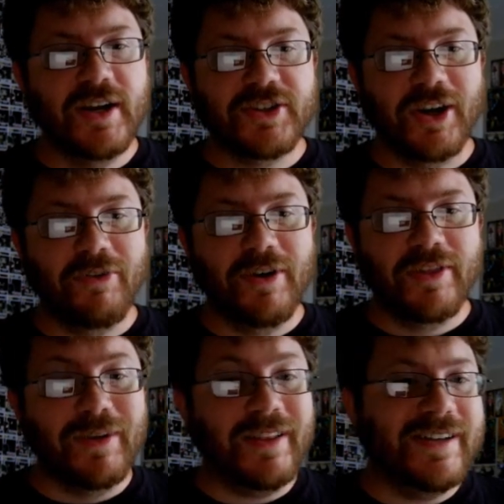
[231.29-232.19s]
So
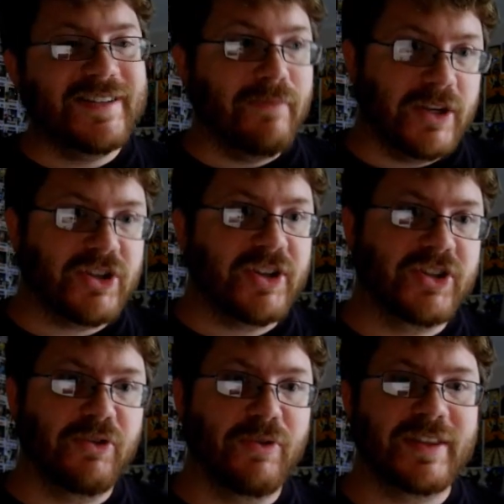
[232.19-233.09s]
there really isn't much to
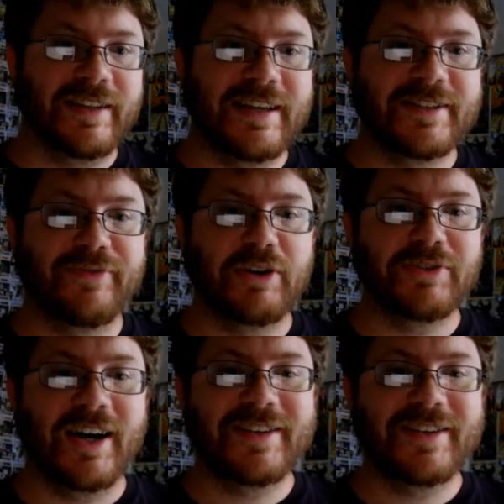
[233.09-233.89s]
do with the Leagues of Votann.